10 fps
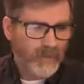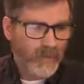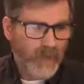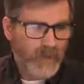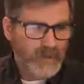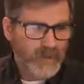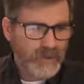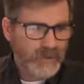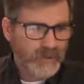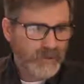Watching
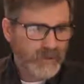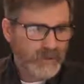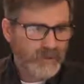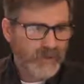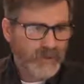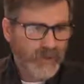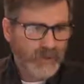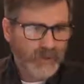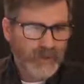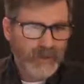your screen, just as he
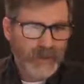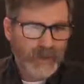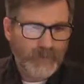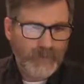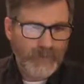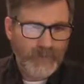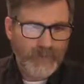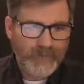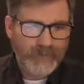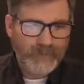turns, there it comes, there it comes,
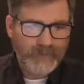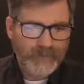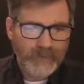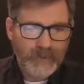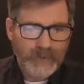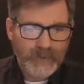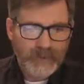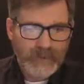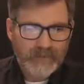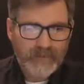there it comes. Two of the
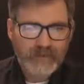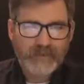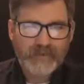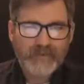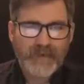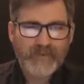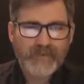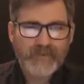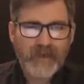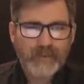pieces just come
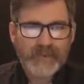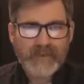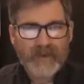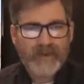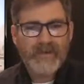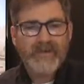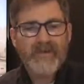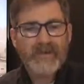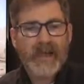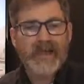tumbling down, and
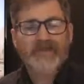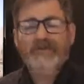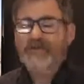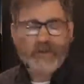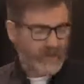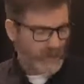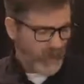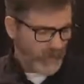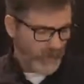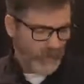you can actually see
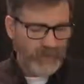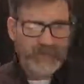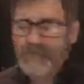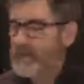another one.